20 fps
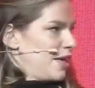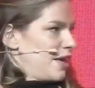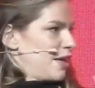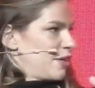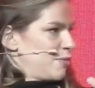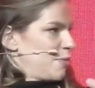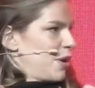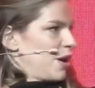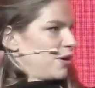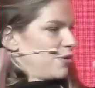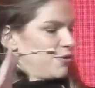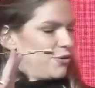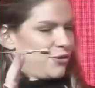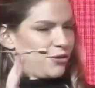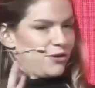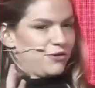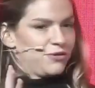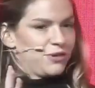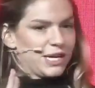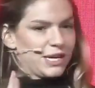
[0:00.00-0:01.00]
as part of
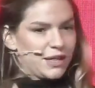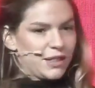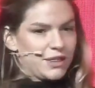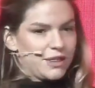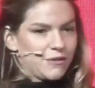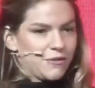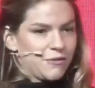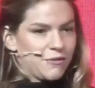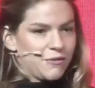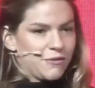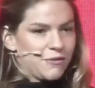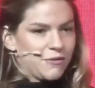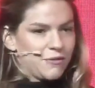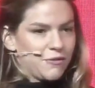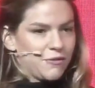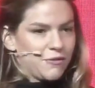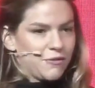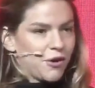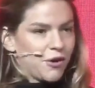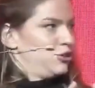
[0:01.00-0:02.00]
sort of like the
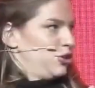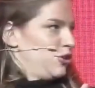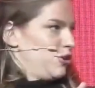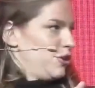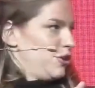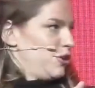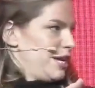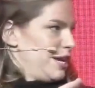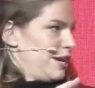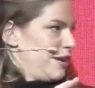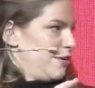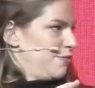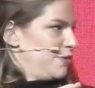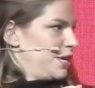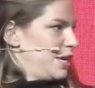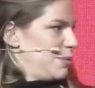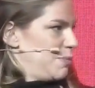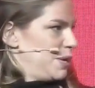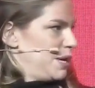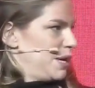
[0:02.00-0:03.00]
forever journey of
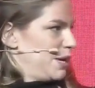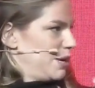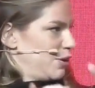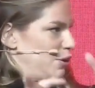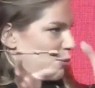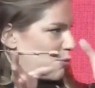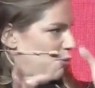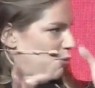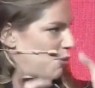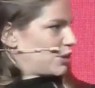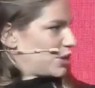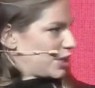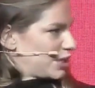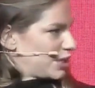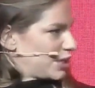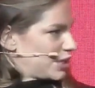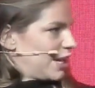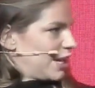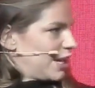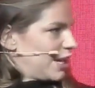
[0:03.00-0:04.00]
keeping your
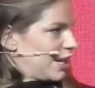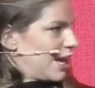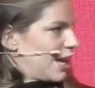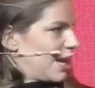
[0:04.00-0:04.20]
project alive,